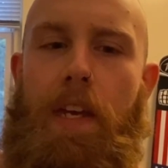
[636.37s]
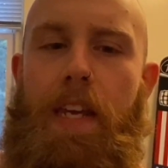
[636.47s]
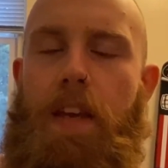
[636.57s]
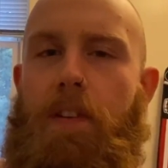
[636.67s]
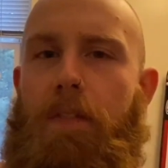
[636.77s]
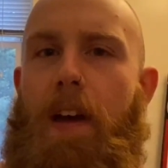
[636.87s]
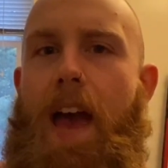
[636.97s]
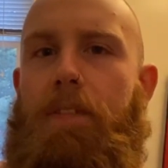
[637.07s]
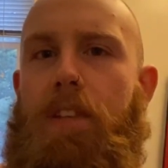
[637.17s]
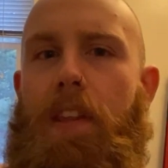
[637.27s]
even if I
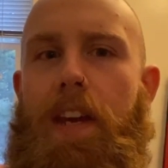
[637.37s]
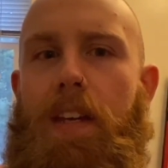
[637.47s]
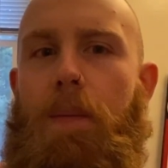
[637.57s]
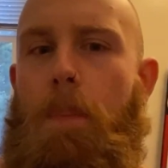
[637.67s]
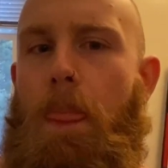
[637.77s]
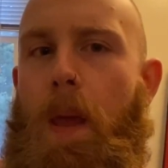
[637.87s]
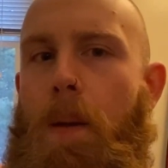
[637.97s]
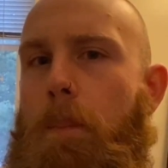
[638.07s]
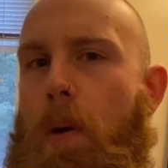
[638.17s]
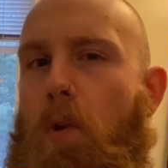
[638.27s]
have to like
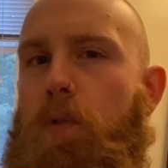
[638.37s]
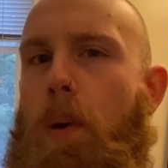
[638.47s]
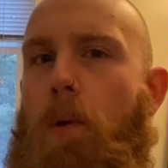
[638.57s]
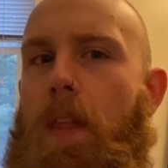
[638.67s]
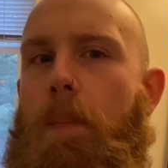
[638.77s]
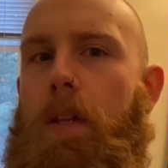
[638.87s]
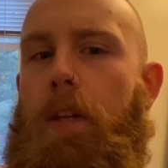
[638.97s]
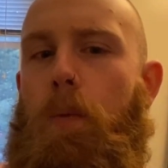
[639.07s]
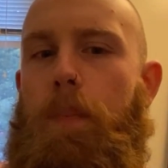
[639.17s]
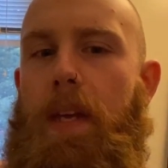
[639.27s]
postpone them a
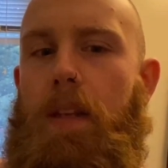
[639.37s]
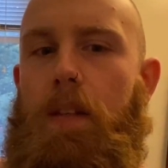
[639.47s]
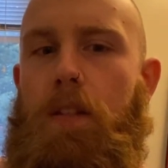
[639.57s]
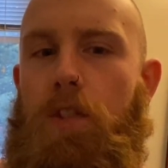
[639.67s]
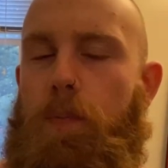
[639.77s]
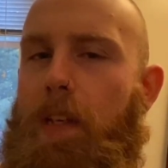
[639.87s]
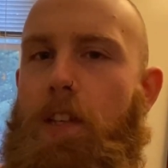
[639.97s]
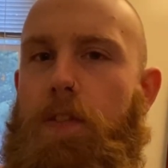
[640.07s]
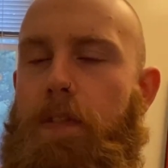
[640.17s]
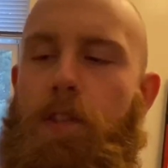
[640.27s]
little bit just
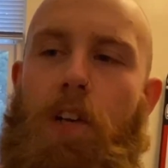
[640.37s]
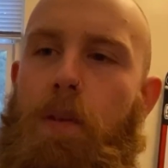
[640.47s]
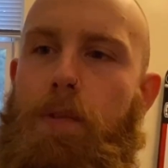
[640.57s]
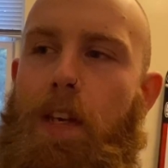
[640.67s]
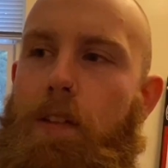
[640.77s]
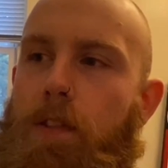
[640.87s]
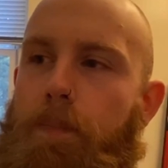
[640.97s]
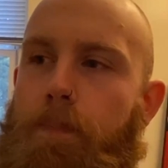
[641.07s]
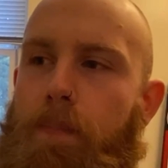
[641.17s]
because of this circumstance.